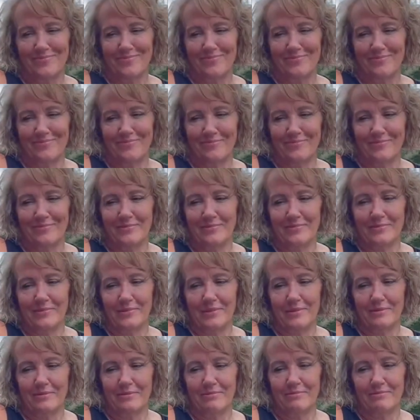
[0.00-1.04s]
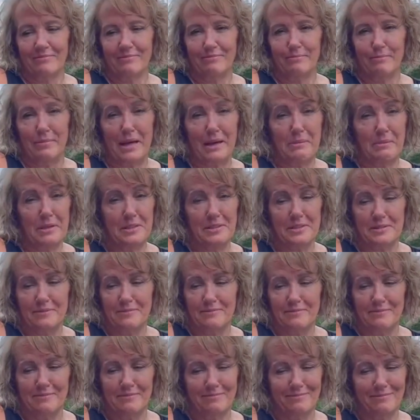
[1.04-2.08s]
the queen of babies.
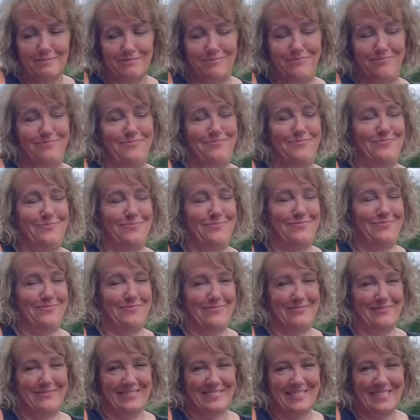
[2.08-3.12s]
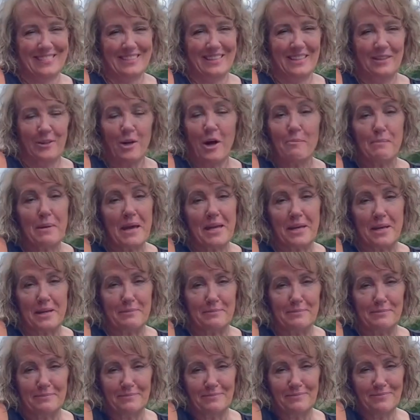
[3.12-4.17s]
Babies. Not making
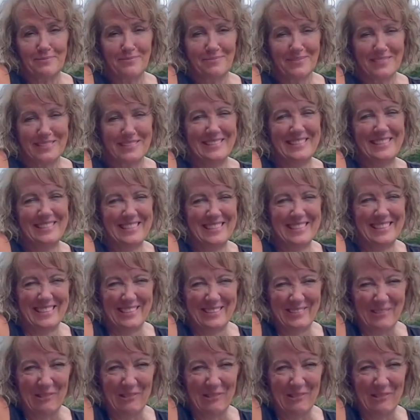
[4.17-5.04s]
them. Queen